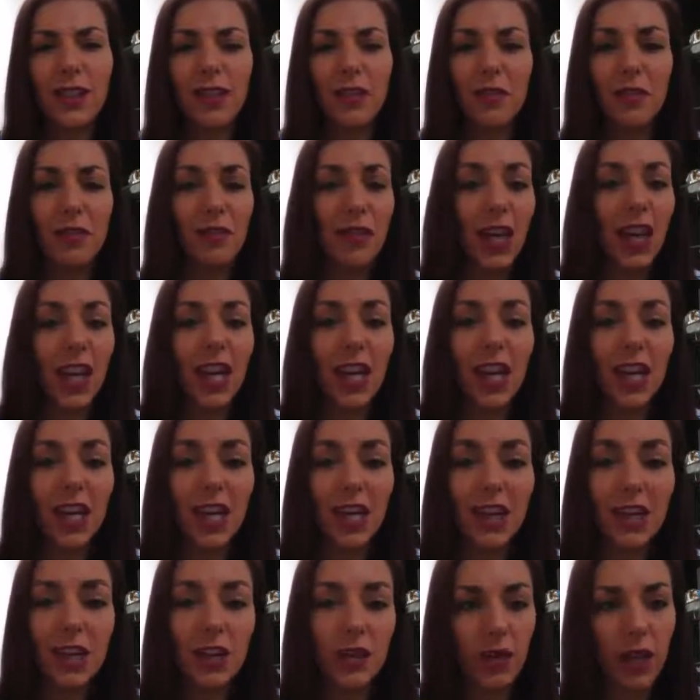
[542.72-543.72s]
fake,
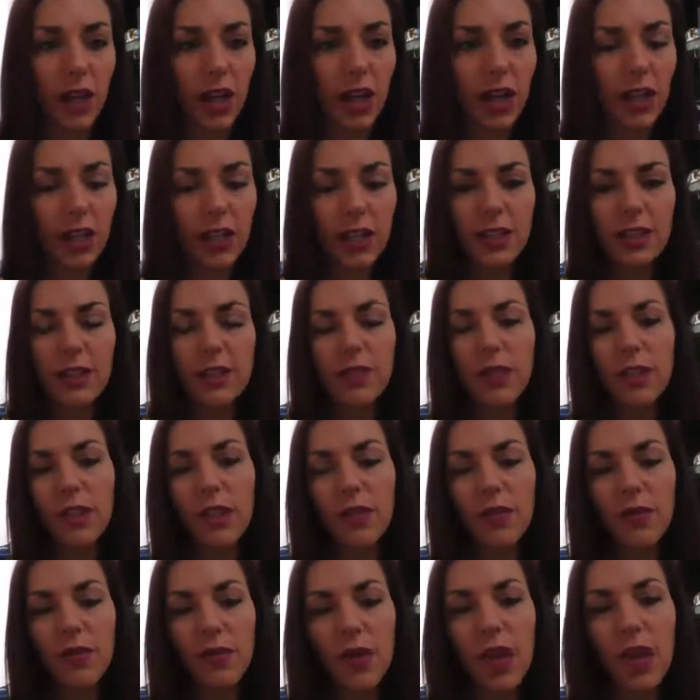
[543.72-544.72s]
right? It's a
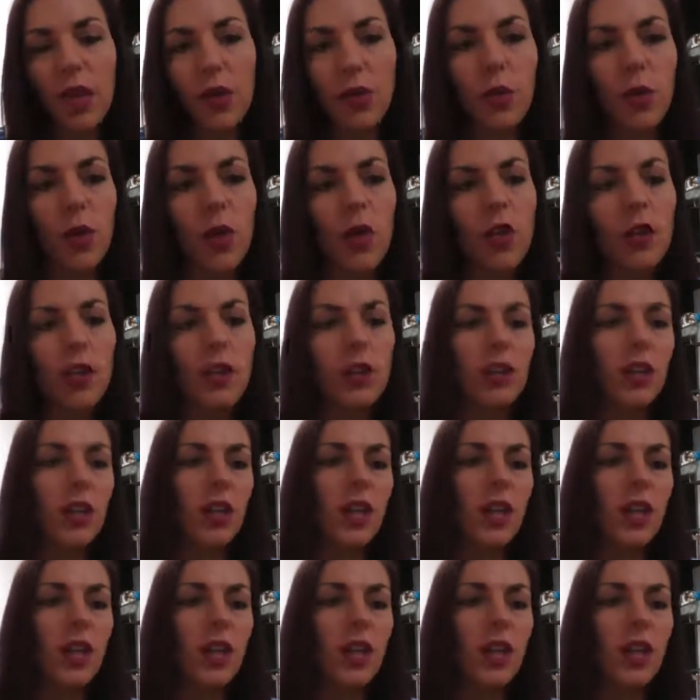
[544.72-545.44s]
fake world.